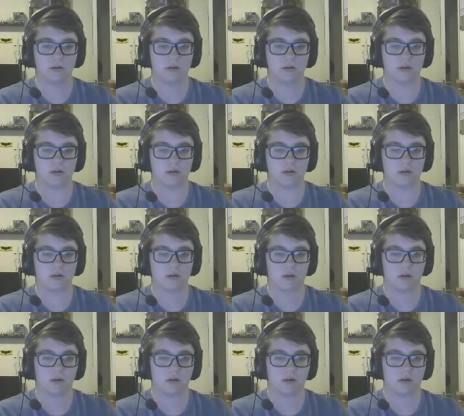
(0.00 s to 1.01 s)

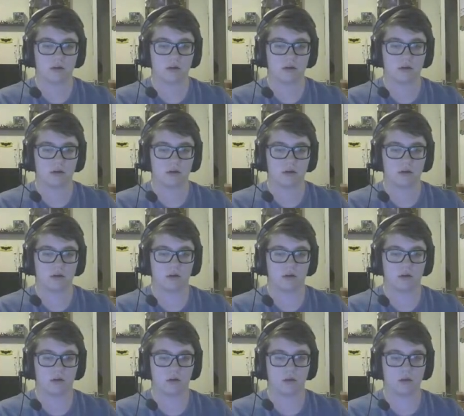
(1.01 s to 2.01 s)

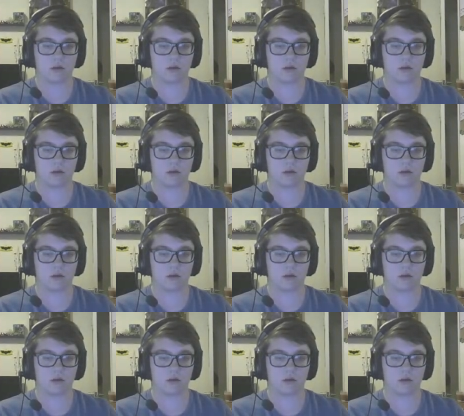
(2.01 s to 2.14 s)
Nobody speaks.